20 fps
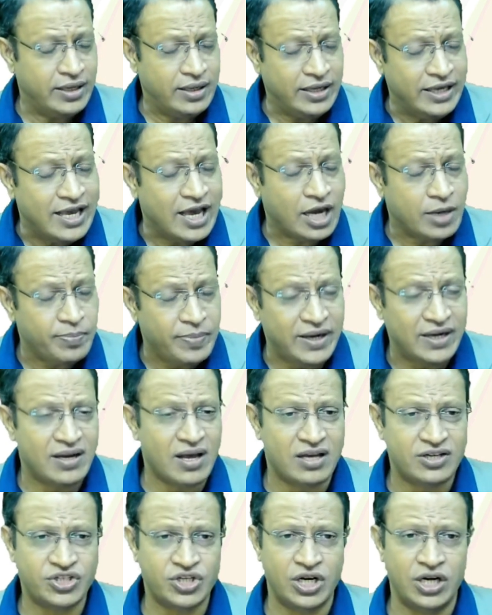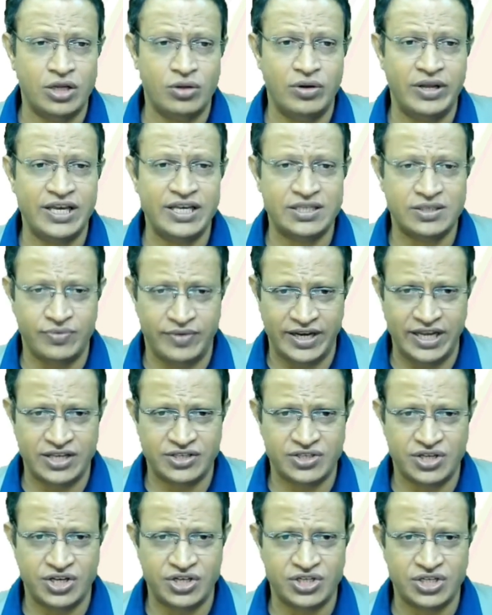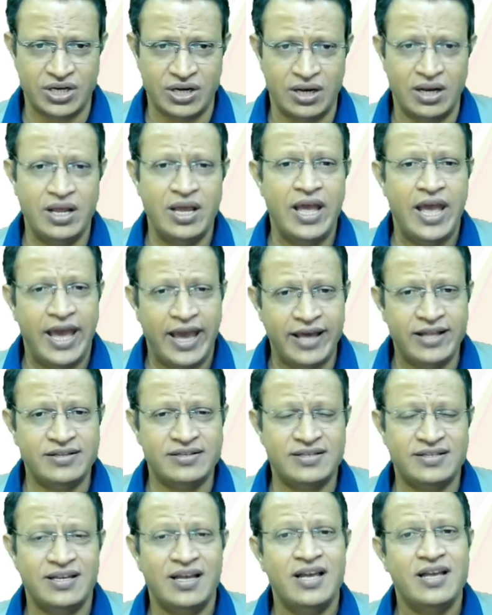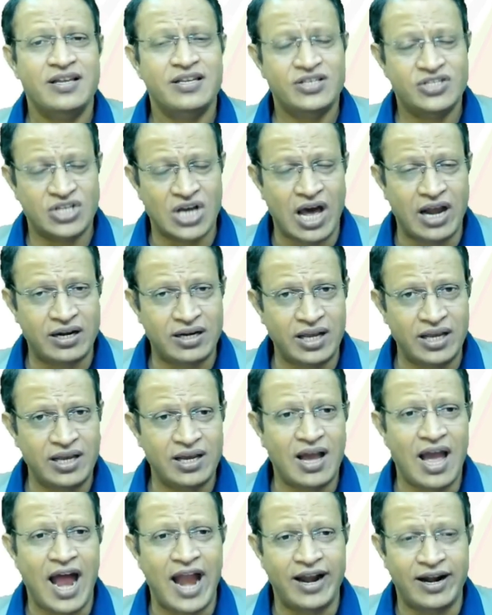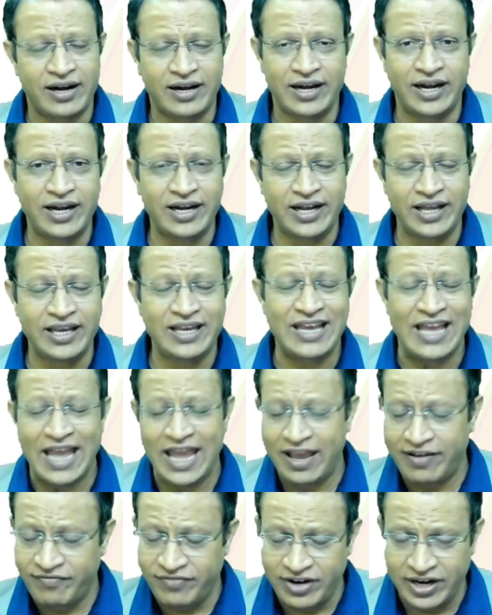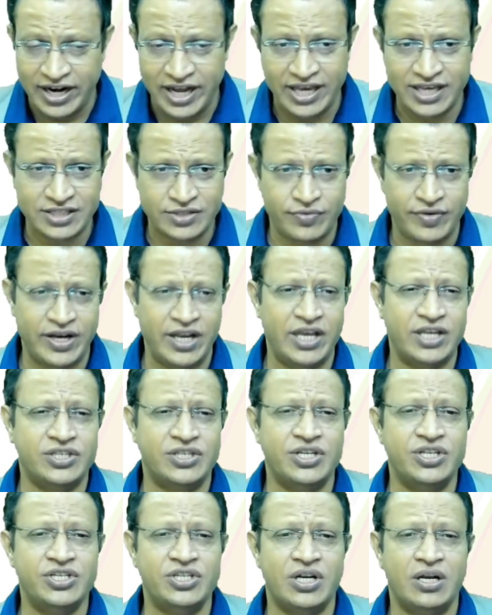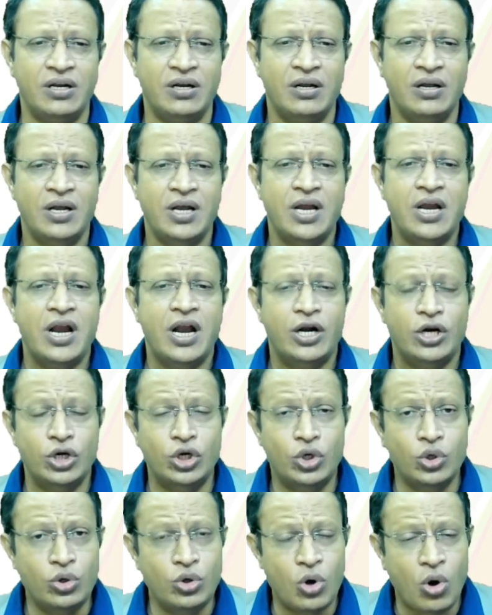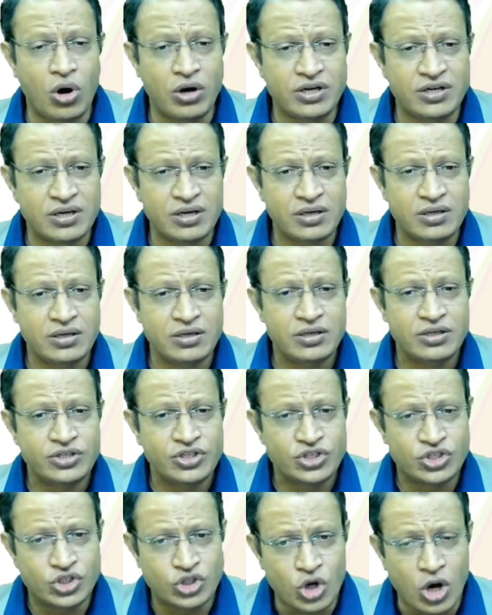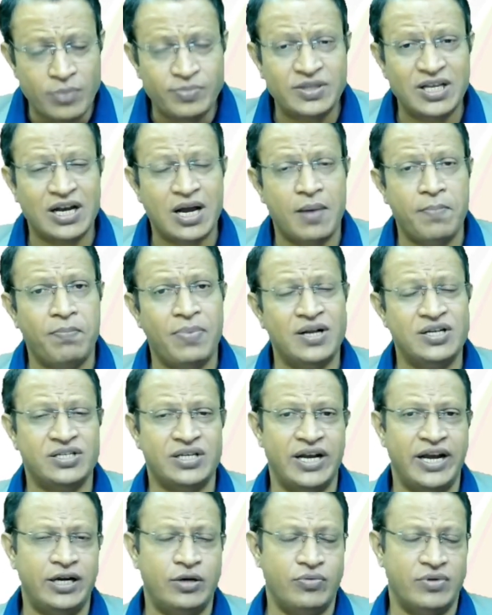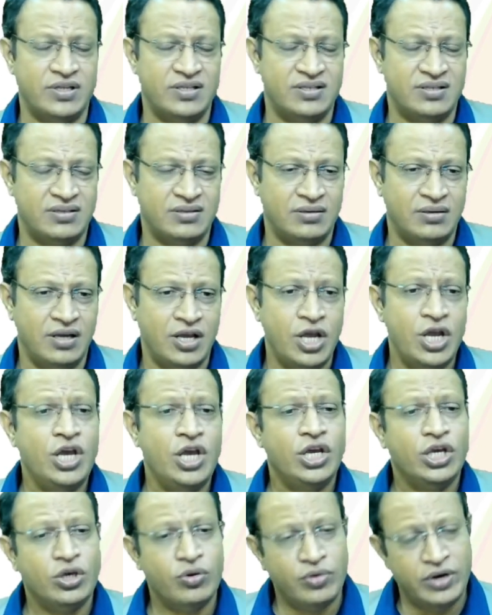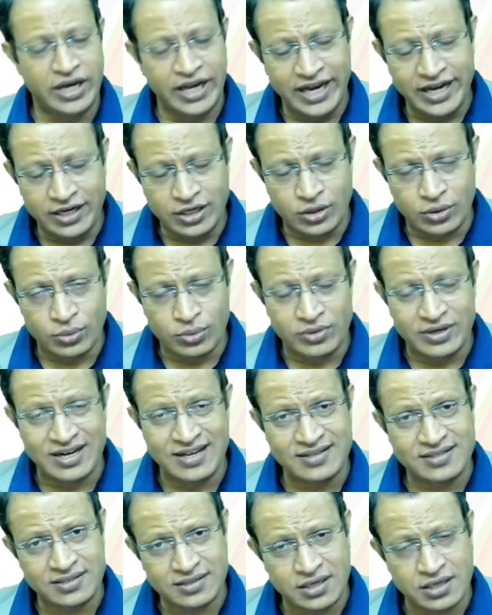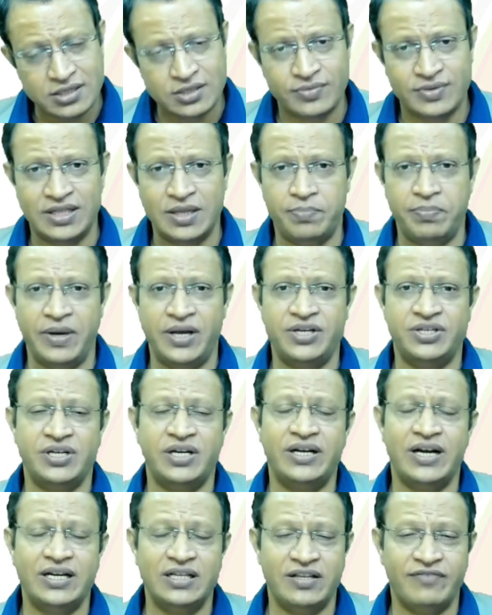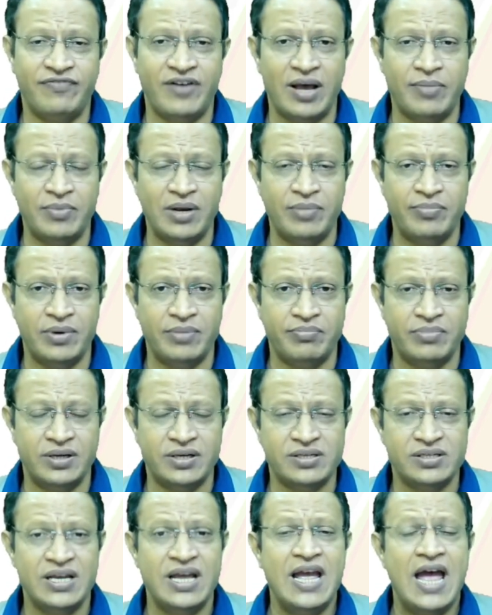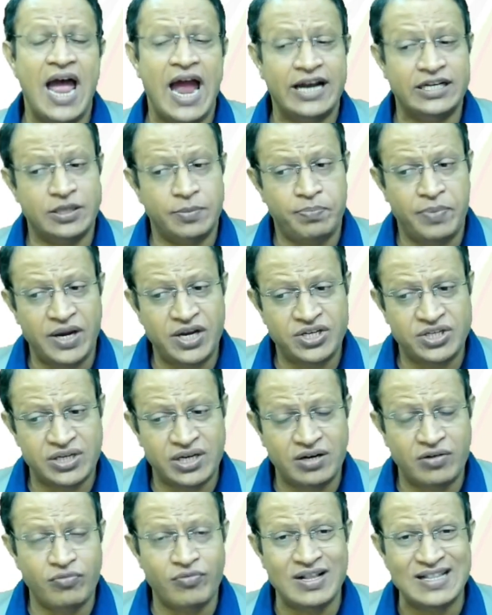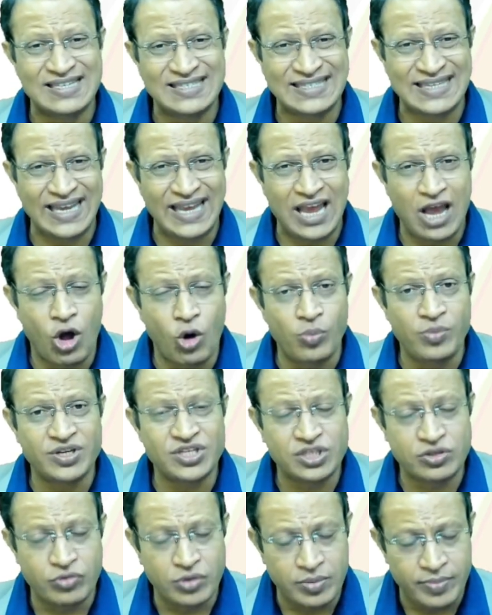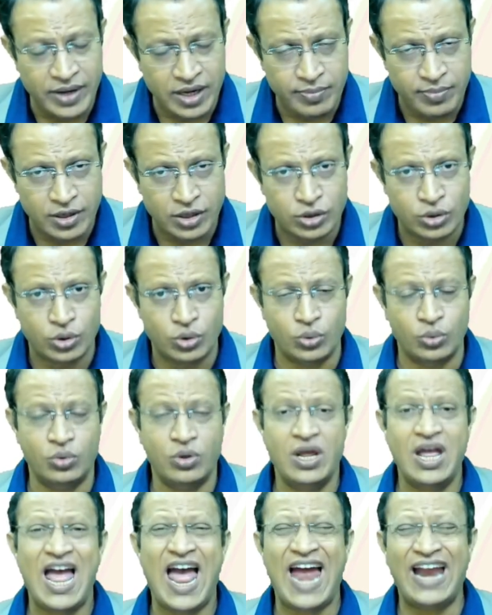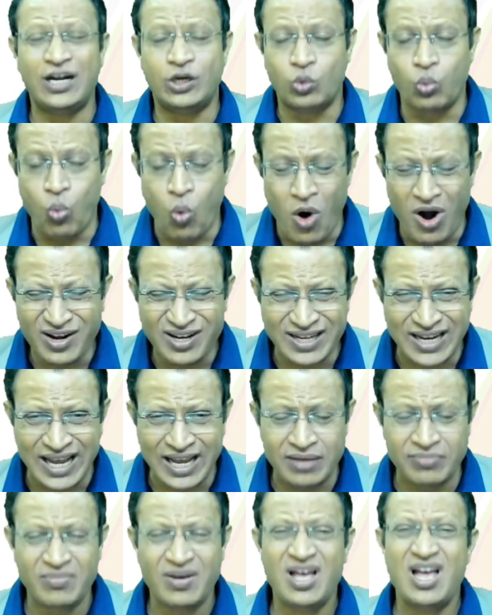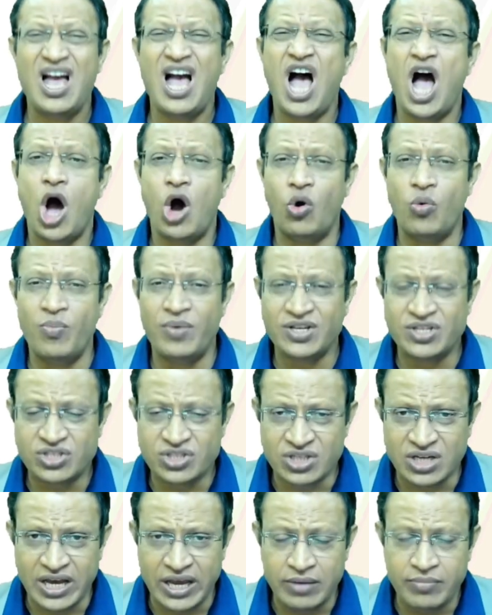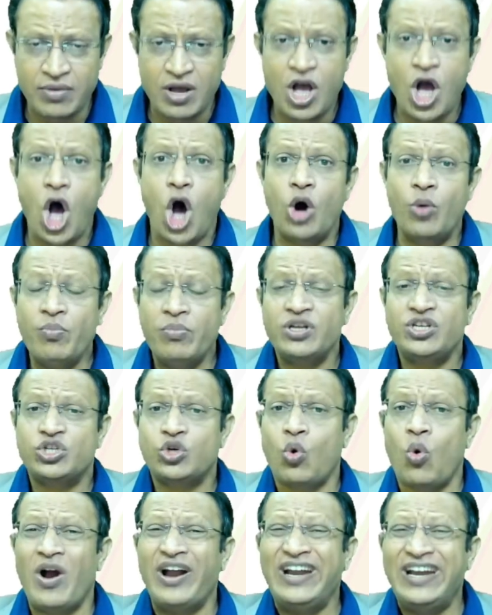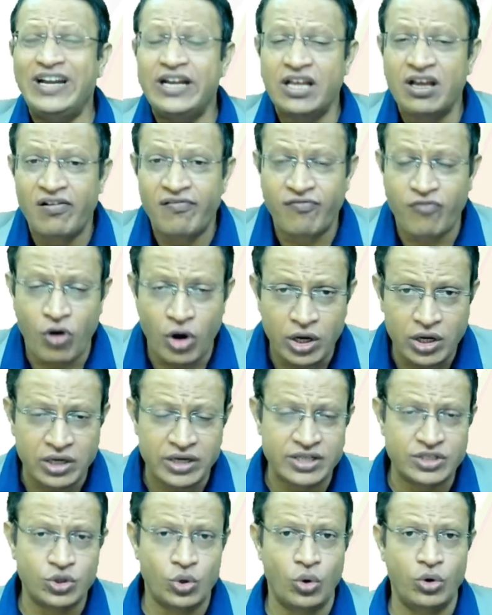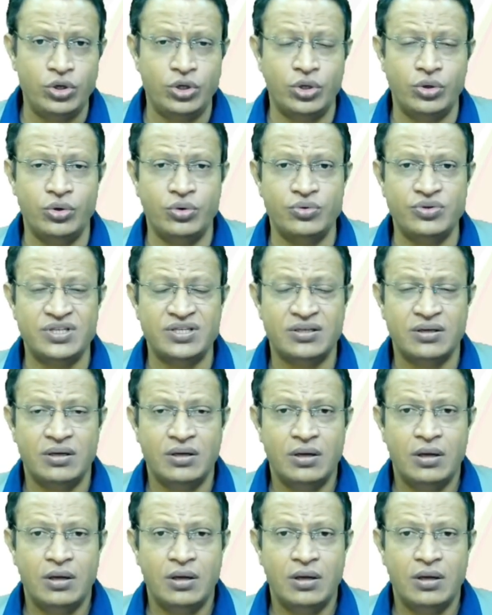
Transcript: ERP task scheduling is very essential. Hence, charting and rating every day is very essential. Do not stop the compulsion at once. You need to discuss with the patient and the family members, and the patient will say how much he will be able to do, at what time, how much quantity of water he is going to use.